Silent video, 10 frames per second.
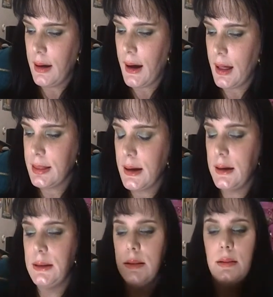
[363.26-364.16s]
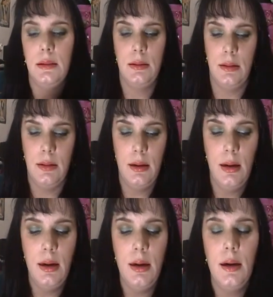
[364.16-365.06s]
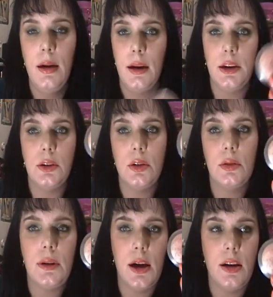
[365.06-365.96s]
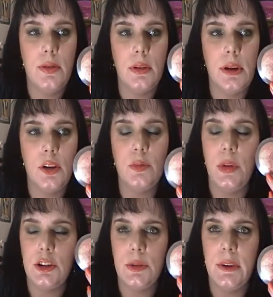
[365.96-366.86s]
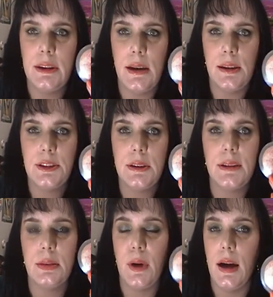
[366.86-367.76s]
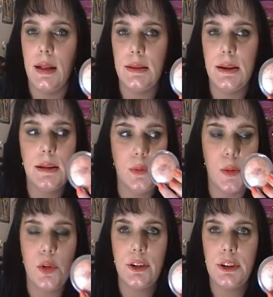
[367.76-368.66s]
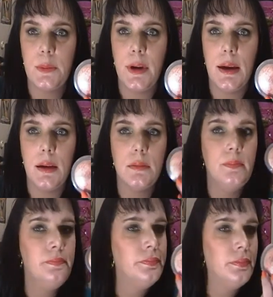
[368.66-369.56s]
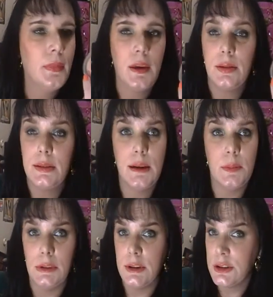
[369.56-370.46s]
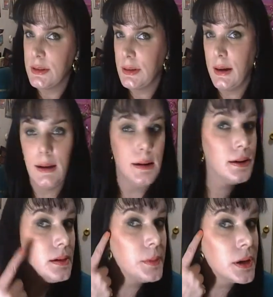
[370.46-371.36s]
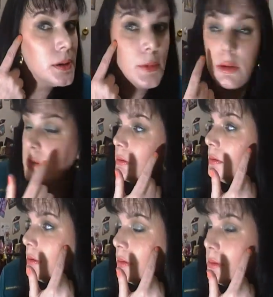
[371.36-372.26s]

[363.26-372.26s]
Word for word: highlight. You know, I had the e.l.f. Blush and Pinktastic as my highlight in my project pan. This ain't a blush, it's a highlighter. I mean, come on.